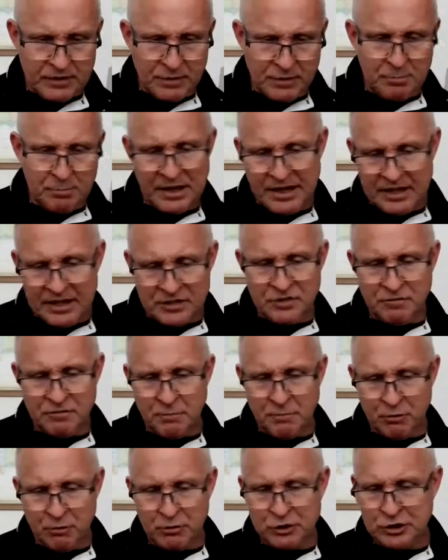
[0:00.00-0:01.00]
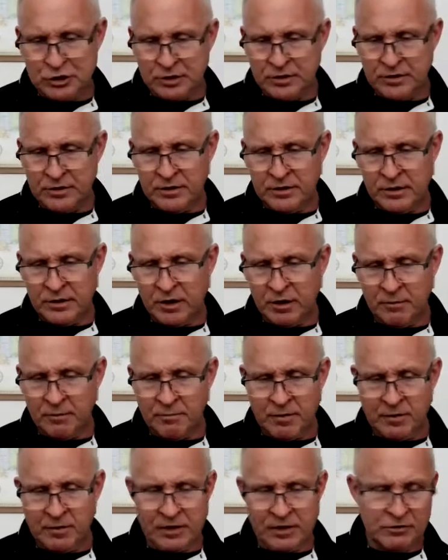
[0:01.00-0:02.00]
the planes of motion,
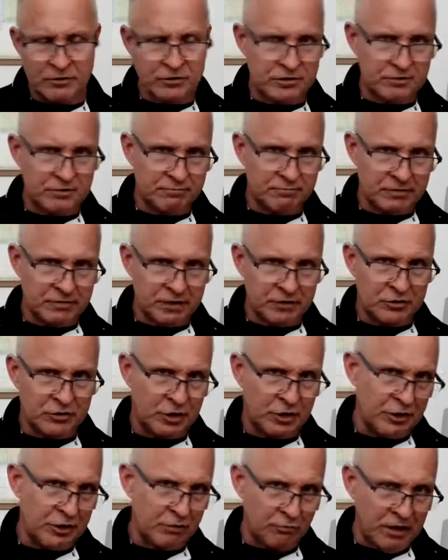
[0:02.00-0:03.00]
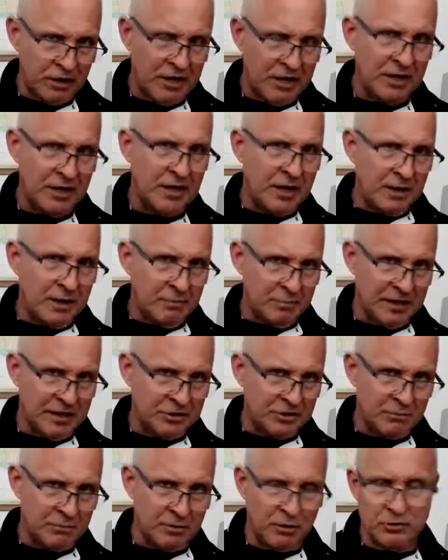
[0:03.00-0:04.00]
um, there's, there's three
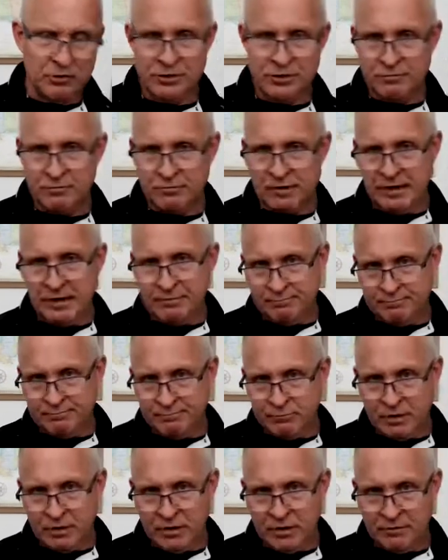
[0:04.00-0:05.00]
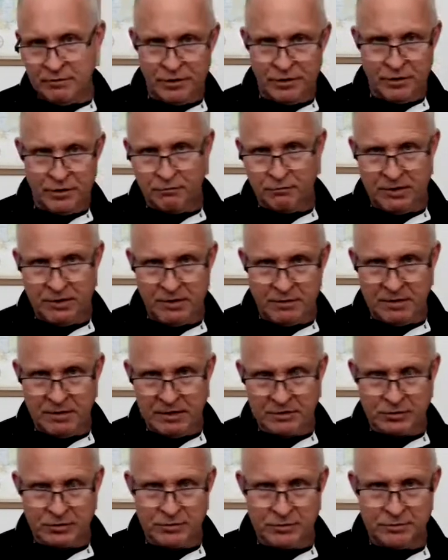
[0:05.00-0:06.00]
planes of motion, right? We live in a three
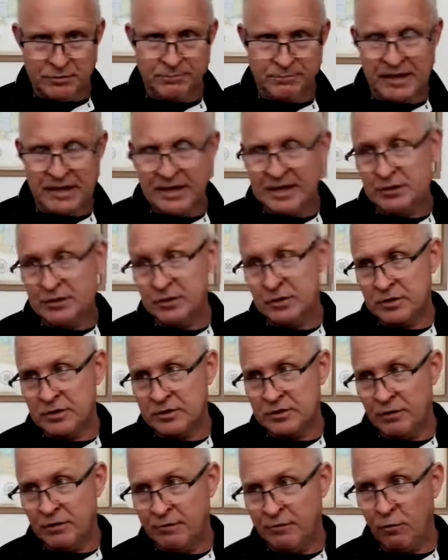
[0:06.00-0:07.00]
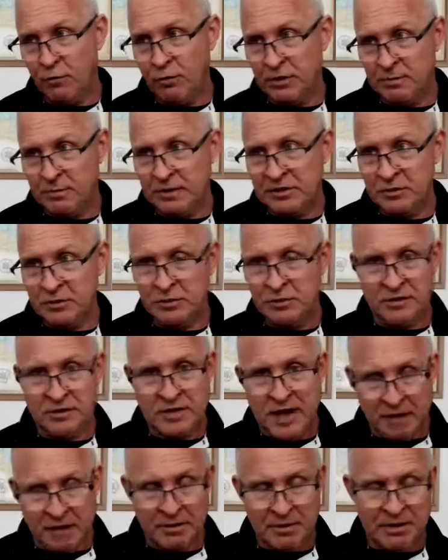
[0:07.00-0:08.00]
dimensional, I guess you can say four dimension with
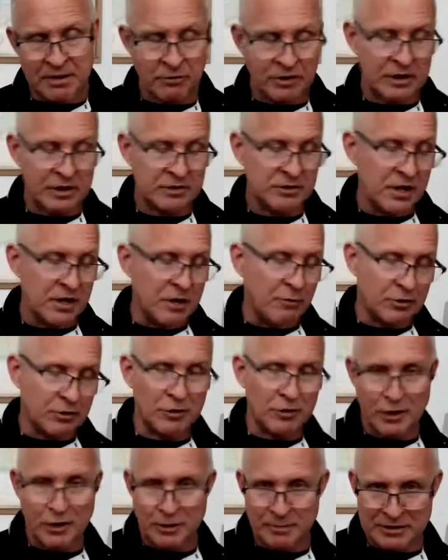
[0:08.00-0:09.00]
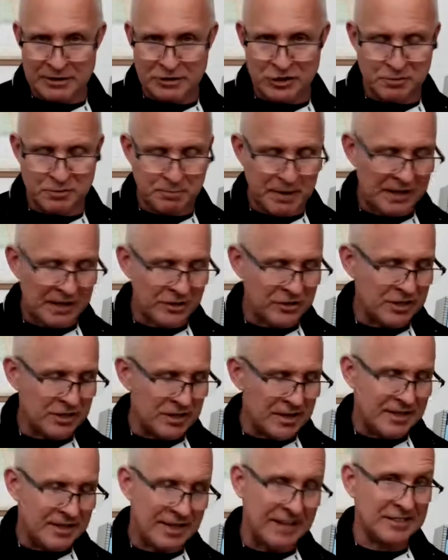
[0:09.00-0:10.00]
time, but we're not, we're talking about
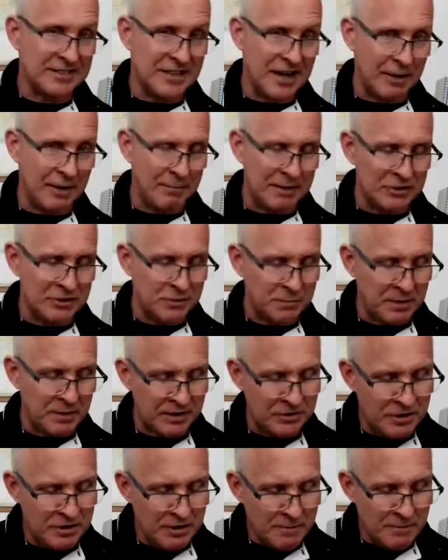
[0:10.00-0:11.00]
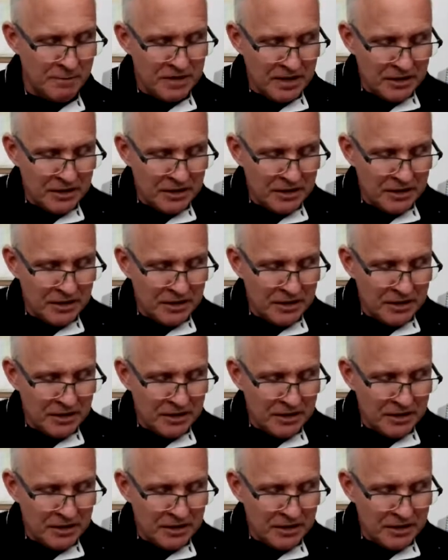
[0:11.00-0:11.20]
space, not time and space.